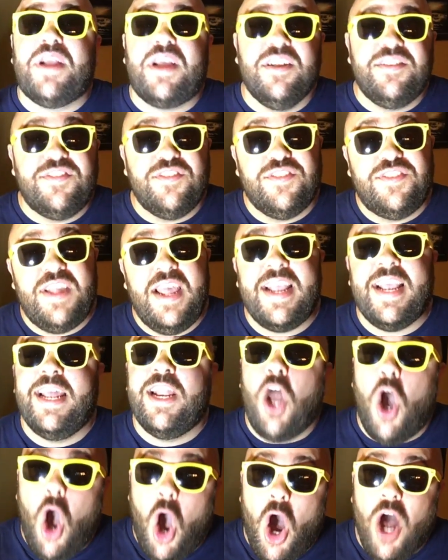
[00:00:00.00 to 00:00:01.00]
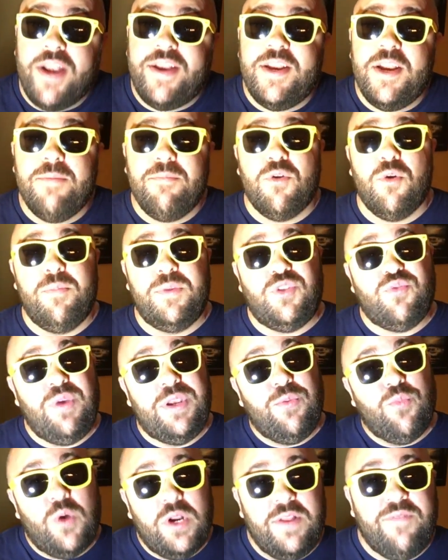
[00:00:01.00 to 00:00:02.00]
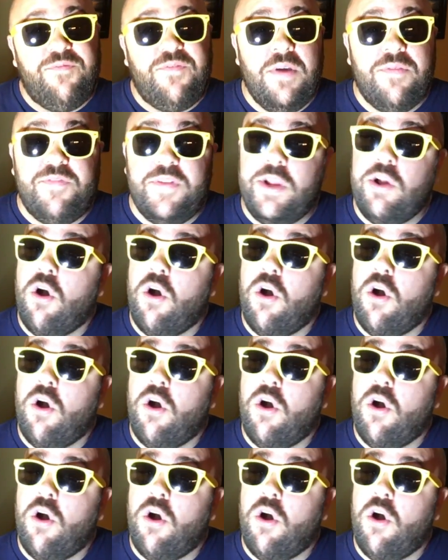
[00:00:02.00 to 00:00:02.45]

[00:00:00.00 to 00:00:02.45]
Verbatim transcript: Because you're saying an odd number between one and fifty,